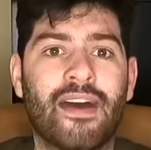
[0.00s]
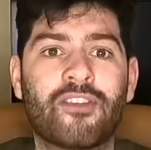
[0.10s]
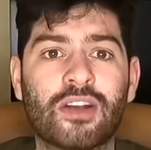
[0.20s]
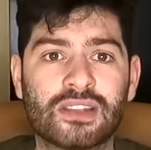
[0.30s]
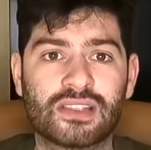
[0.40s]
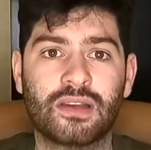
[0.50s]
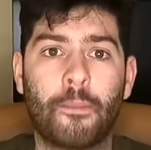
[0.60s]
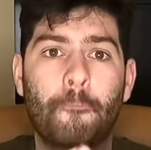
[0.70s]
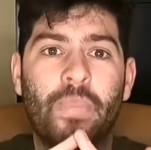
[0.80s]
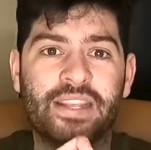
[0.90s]
Havertz,
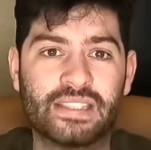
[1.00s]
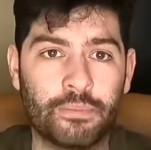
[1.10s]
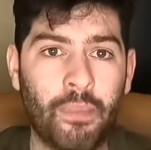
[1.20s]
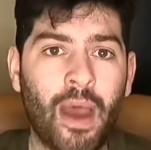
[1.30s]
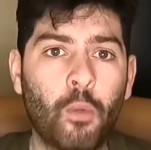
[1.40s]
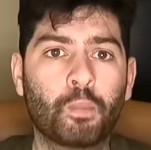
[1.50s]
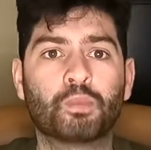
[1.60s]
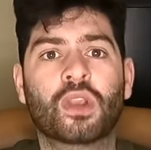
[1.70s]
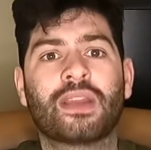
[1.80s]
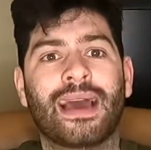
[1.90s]
Mason Mount,
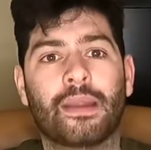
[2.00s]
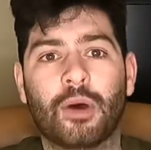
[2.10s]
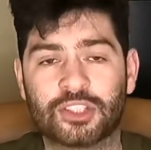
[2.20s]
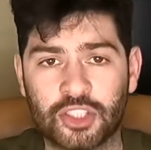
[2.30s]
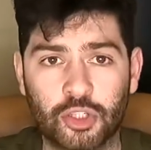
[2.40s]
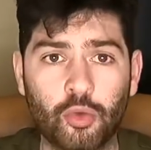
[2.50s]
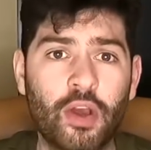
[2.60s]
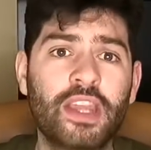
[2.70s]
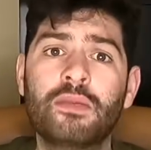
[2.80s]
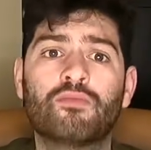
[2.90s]
Callum
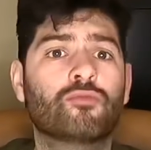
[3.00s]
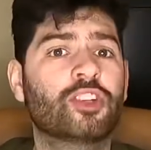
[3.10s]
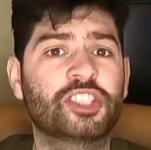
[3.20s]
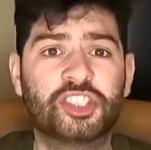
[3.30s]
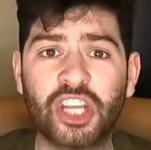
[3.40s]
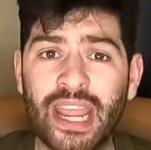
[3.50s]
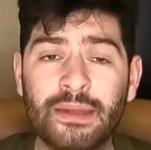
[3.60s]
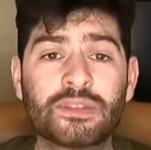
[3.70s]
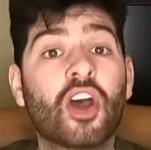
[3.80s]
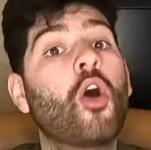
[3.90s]
Hudson-Odoi, Reece
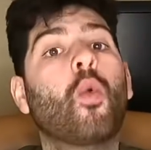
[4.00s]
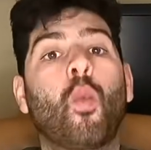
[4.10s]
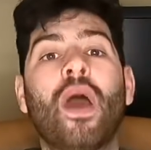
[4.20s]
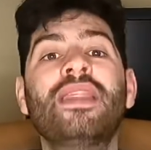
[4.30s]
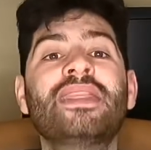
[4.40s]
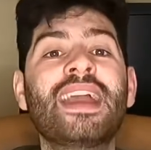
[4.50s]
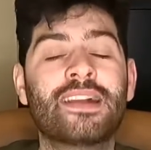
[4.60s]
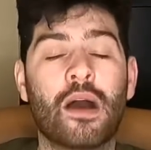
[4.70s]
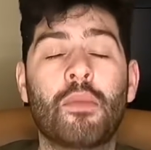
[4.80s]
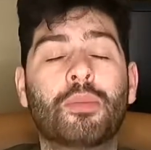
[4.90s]
James, when they
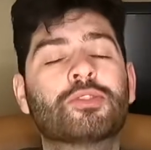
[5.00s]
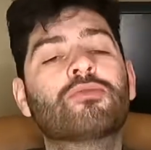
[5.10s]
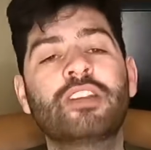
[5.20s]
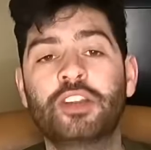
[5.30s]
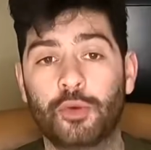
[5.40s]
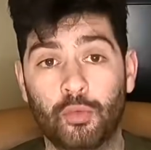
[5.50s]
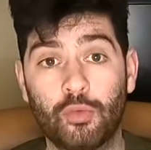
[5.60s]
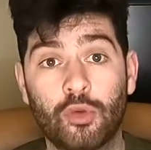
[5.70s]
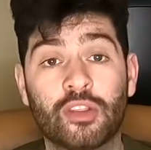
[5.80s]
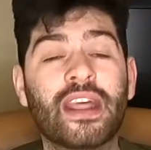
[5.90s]
come up to renew,
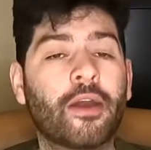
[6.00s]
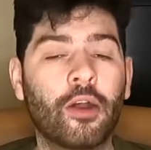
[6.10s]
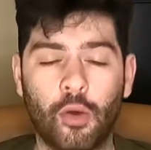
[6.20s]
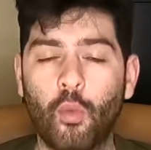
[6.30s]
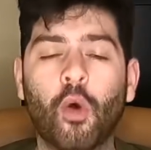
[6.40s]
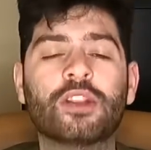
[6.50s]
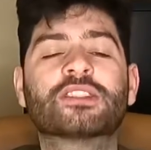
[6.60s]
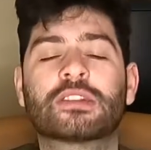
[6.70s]
they're going to want